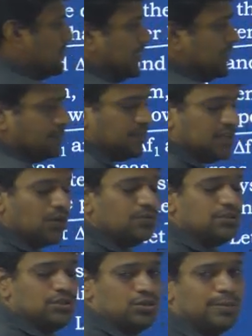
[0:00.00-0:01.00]
study how
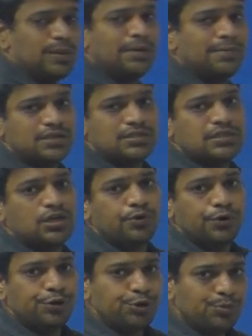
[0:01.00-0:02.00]
these two parameters are
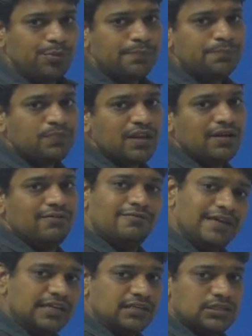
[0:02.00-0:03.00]
going to be
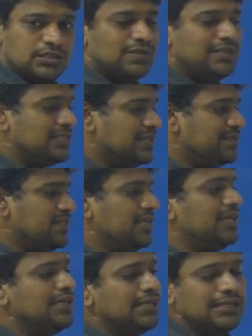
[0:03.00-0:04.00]
varying. So in case of
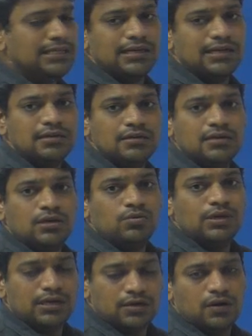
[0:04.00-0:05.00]
single area,
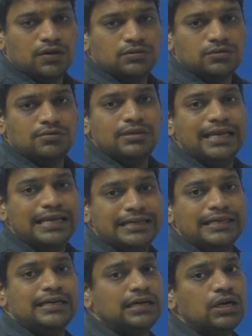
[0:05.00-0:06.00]
we have gone through
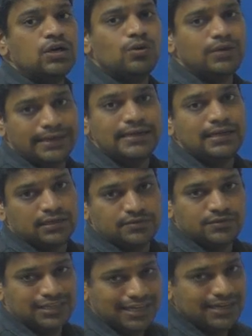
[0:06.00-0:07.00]
area control
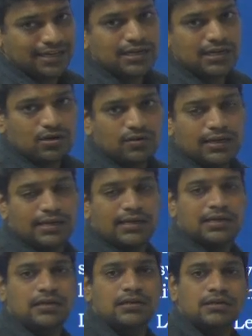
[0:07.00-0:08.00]
error. Area control
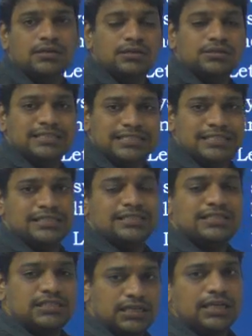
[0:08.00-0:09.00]
error, since it
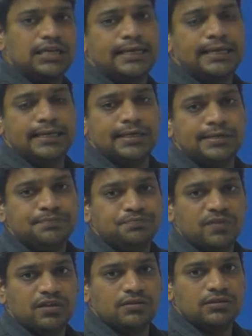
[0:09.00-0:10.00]
is a single area,
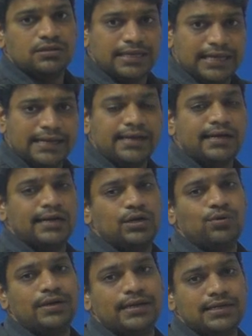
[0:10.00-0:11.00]
the area
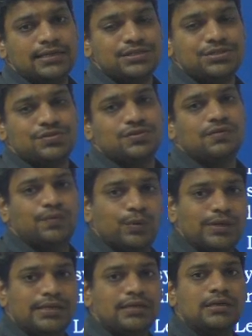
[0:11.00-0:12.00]
control error consists of
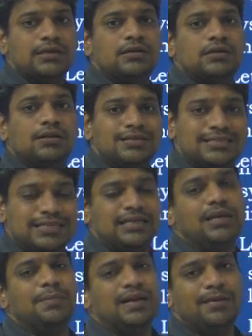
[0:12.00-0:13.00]
only the
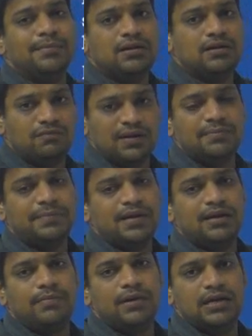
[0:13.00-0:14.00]
single parameter, one
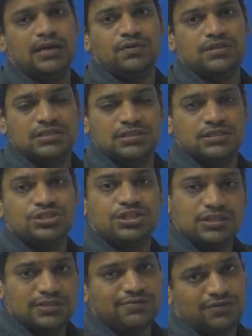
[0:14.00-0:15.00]
parameter, which is the
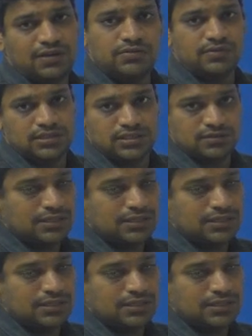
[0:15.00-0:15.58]
change in frequency.